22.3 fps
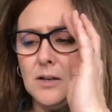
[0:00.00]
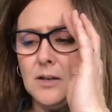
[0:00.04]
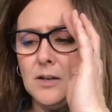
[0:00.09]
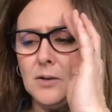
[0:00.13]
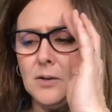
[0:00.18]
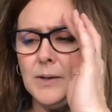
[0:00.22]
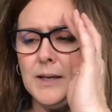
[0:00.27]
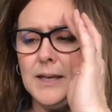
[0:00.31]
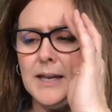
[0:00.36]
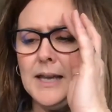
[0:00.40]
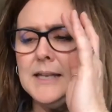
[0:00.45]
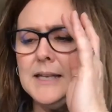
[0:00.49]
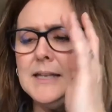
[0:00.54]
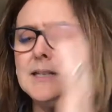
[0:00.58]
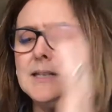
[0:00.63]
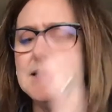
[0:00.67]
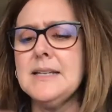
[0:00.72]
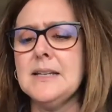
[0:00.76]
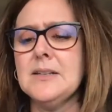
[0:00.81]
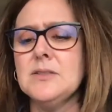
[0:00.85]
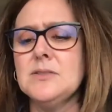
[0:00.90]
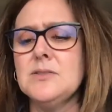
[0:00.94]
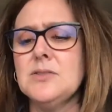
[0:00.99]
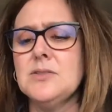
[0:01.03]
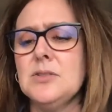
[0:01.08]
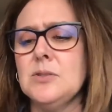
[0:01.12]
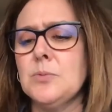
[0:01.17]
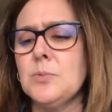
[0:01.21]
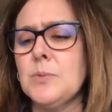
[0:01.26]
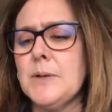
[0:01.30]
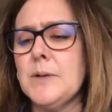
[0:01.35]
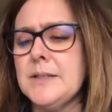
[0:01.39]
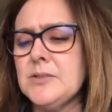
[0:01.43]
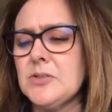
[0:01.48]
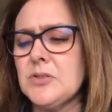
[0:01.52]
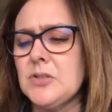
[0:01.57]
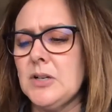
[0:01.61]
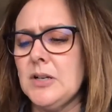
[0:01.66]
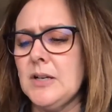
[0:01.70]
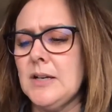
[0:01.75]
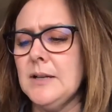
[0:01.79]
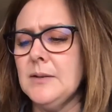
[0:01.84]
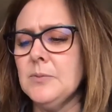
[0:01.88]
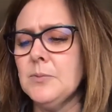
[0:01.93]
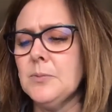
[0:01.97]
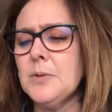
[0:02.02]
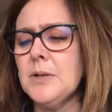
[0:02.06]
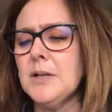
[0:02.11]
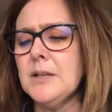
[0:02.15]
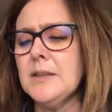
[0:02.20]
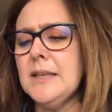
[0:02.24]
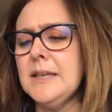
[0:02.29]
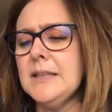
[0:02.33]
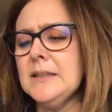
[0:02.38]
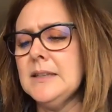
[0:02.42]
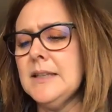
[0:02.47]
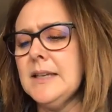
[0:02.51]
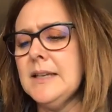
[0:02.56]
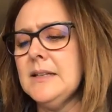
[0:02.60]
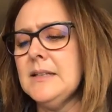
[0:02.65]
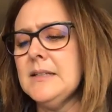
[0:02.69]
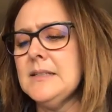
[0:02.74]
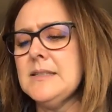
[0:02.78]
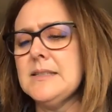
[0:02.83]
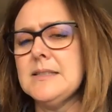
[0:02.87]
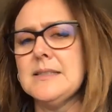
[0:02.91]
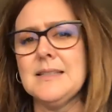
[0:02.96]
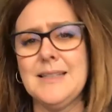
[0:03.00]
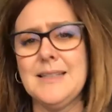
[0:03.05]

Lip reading: we headed down to the restaurant where they let us